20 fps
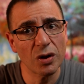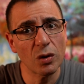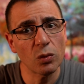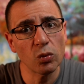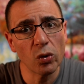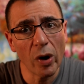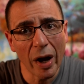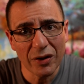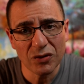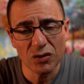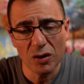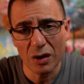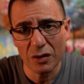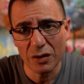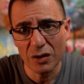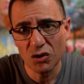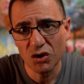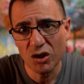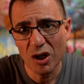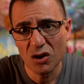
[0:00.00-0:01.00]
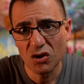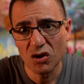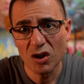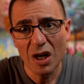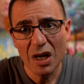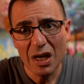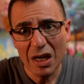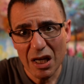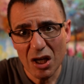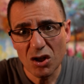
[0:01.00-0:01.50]
the right side of the chest
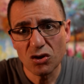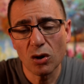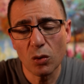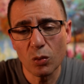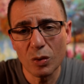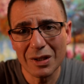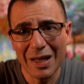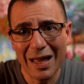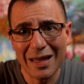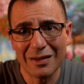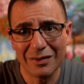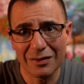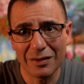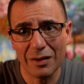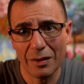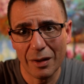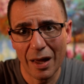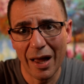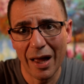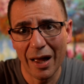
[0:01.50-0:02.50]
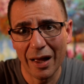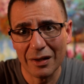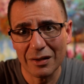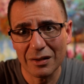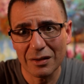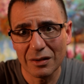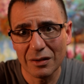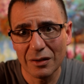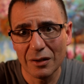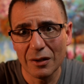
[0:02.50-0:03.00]
is not related to the heart.